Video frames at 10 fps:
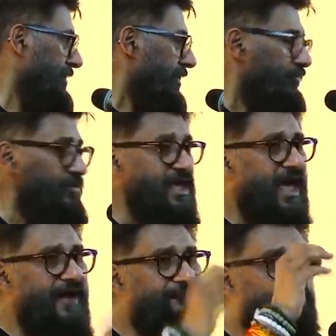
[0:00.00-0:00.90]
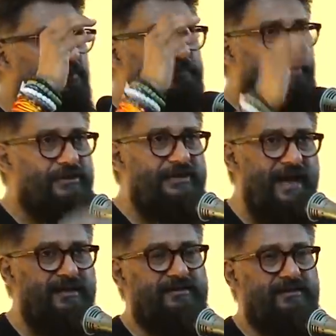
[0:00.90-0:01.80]
We have to
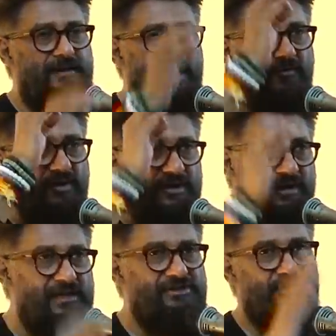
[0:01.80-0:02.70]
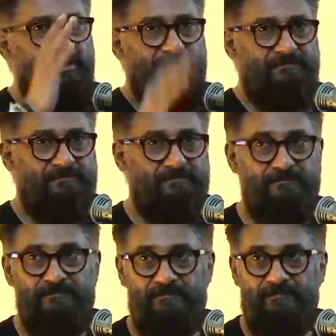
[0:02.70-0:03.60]
protect our culture.
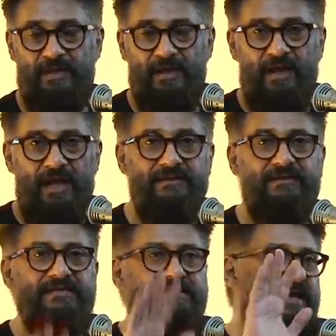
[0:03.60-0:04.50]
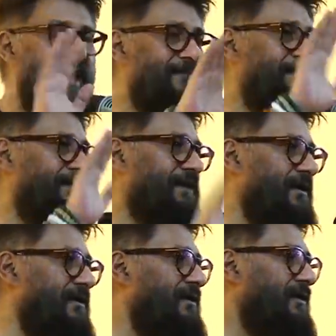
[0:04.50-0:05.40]
And this can be
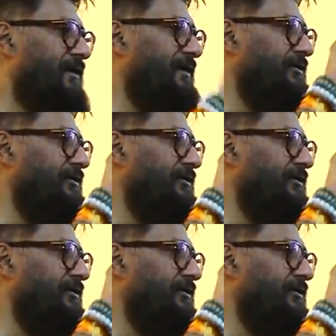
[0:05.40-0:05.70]
done in